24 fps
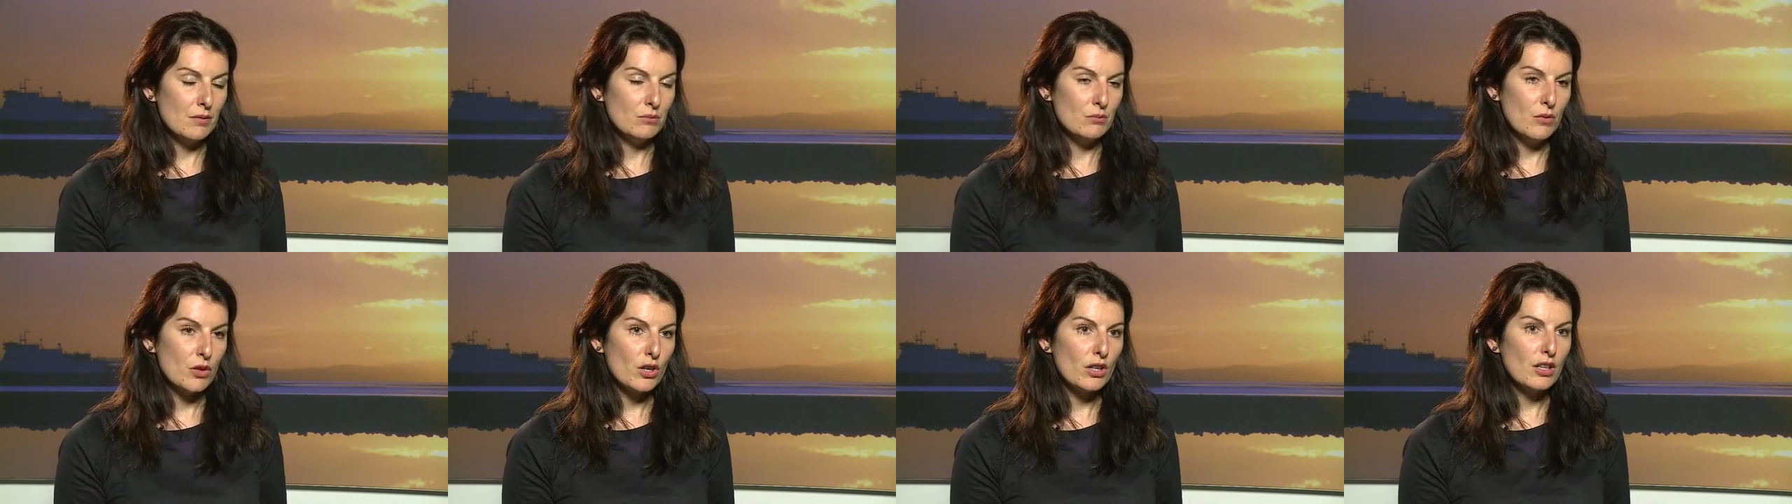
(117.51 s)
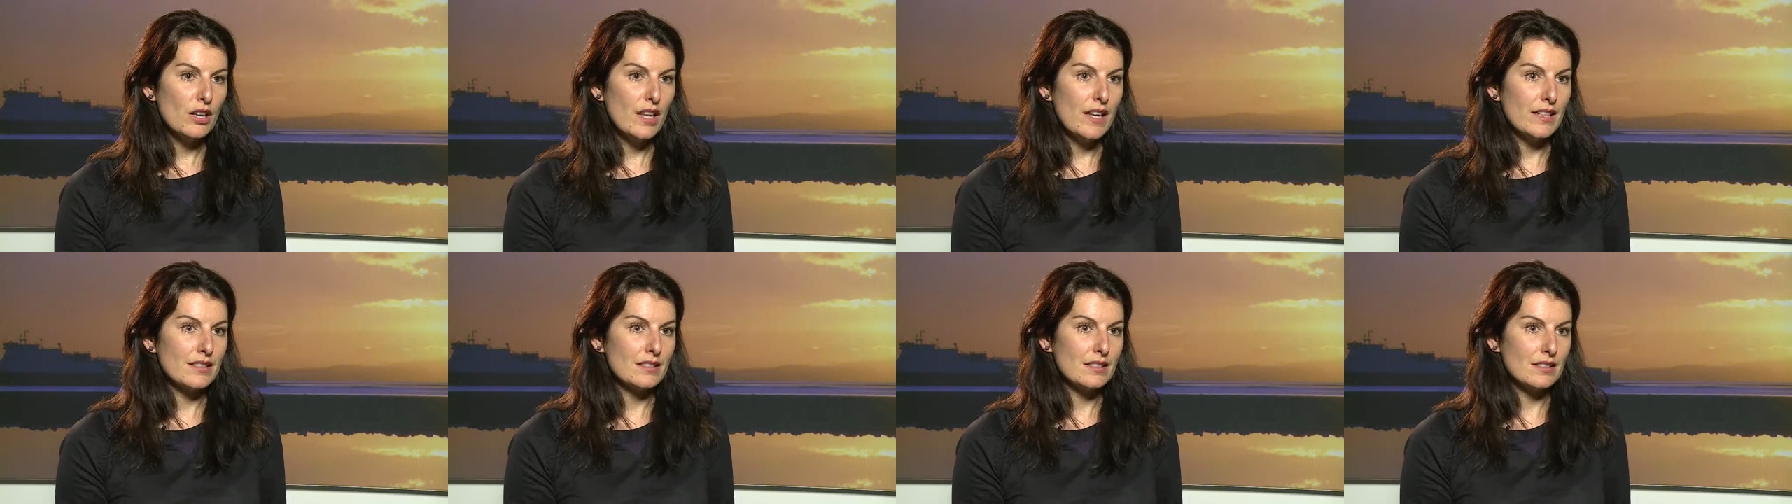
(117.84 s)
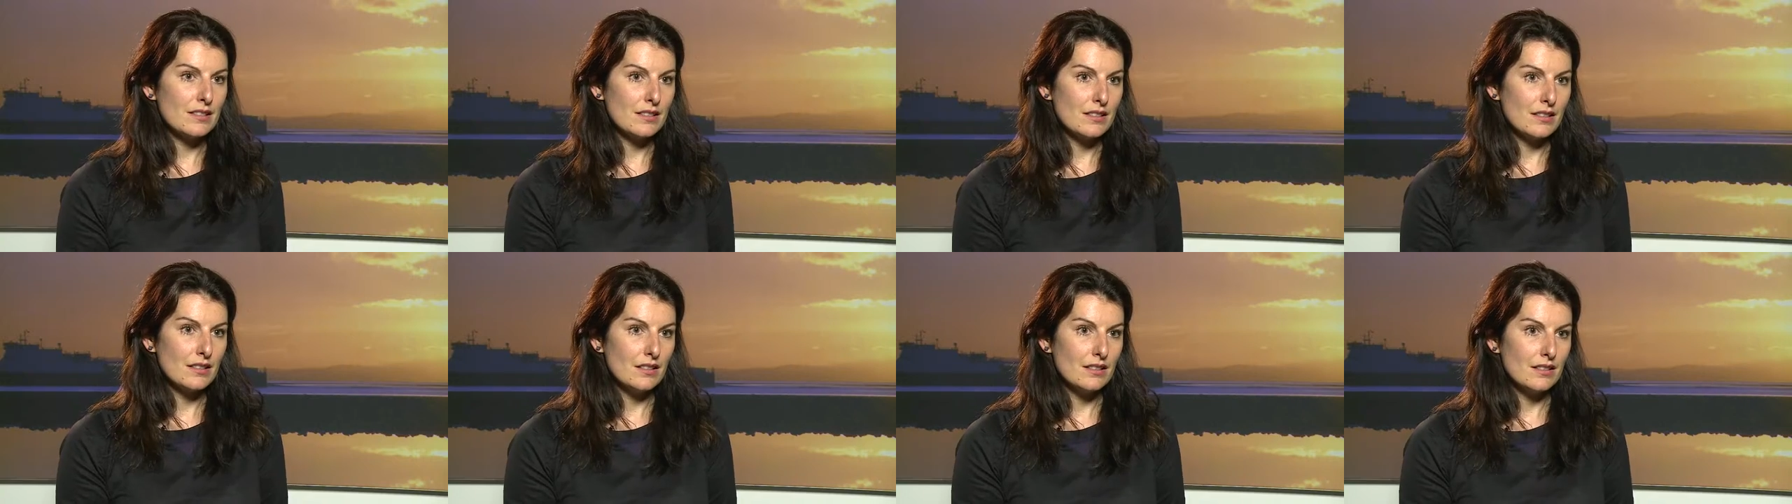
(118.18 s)
more or
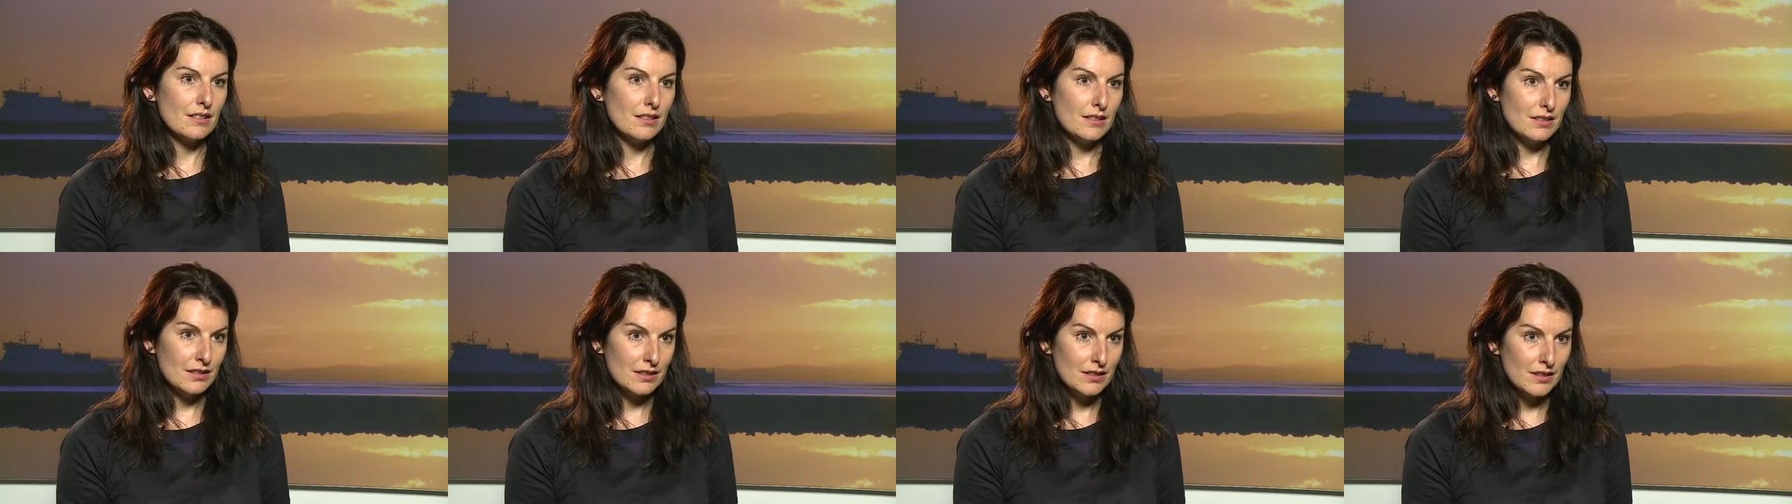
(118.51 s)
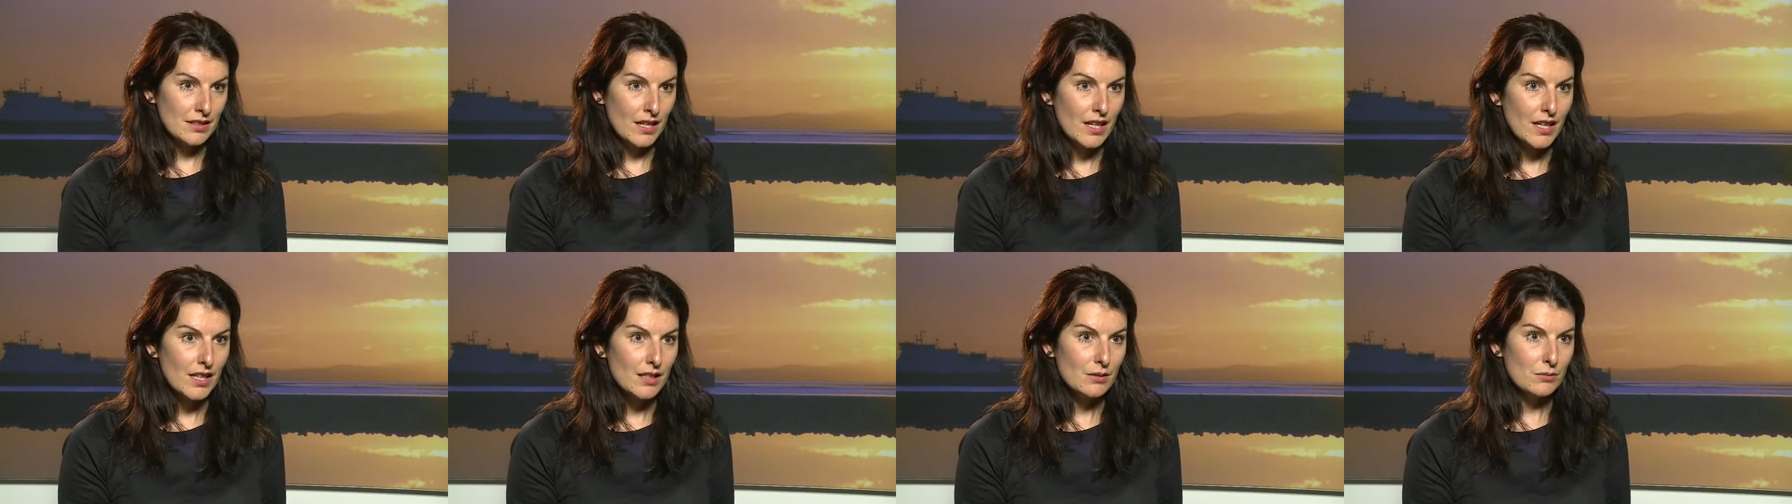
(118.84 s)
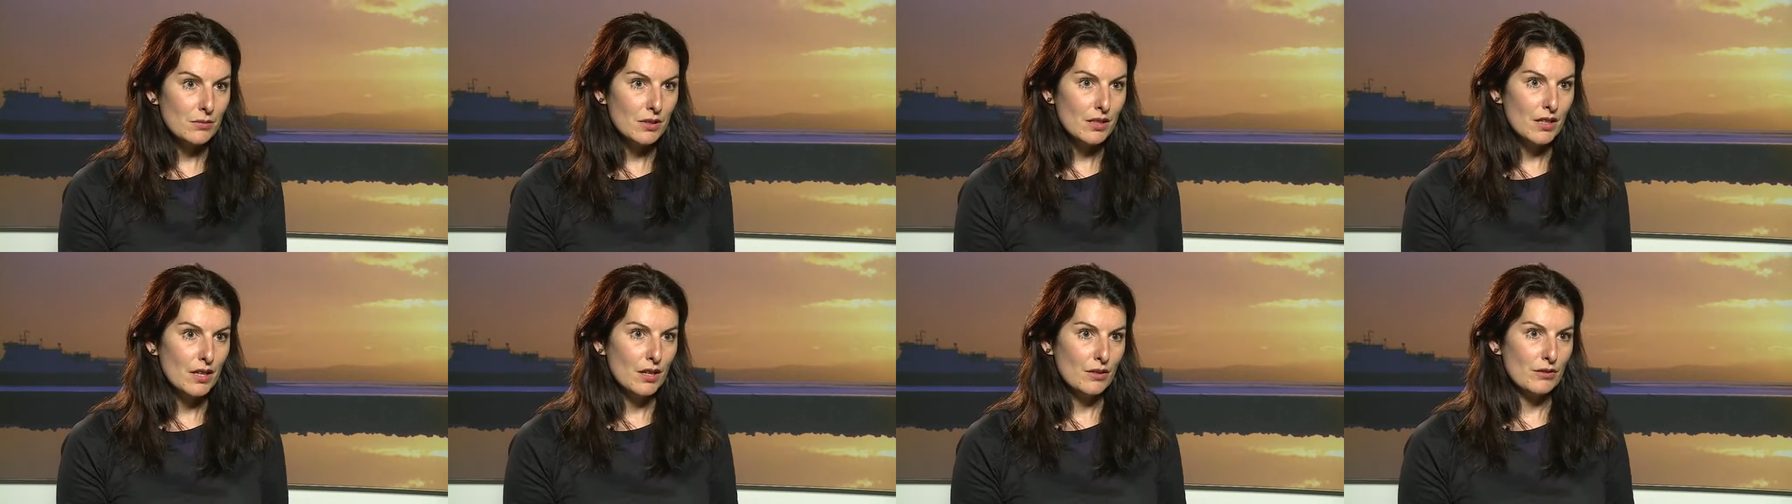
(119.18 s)
less the
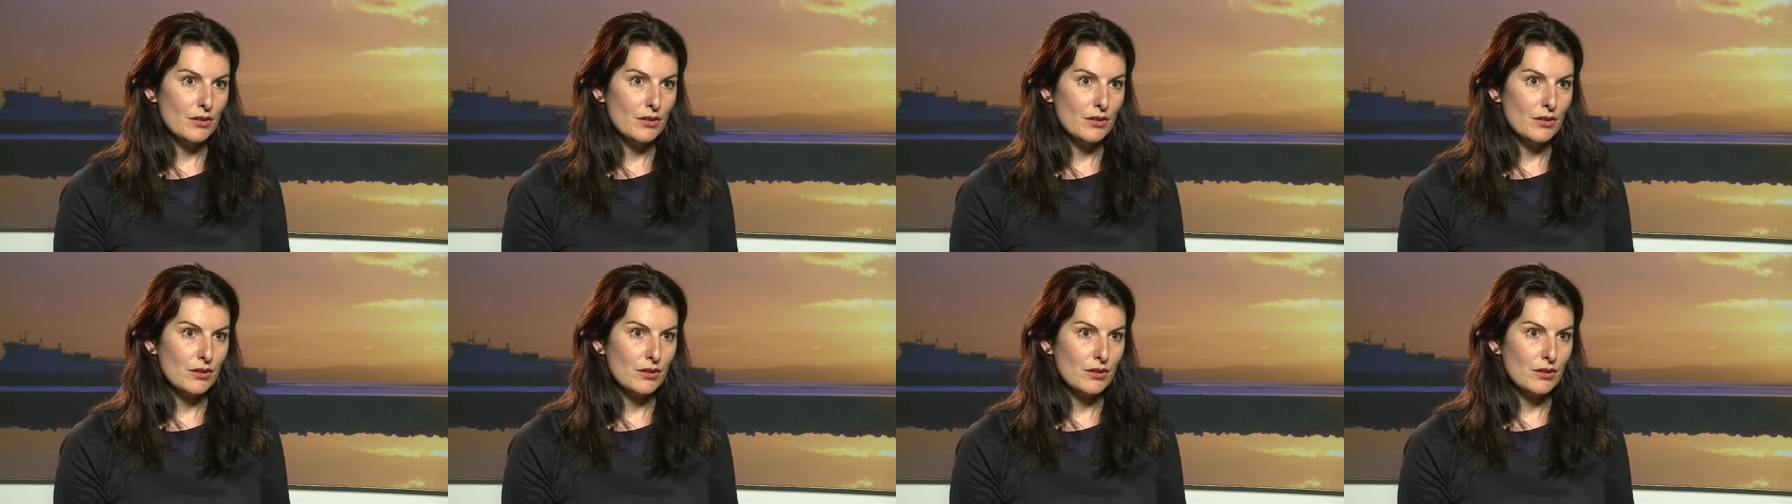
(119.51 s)
same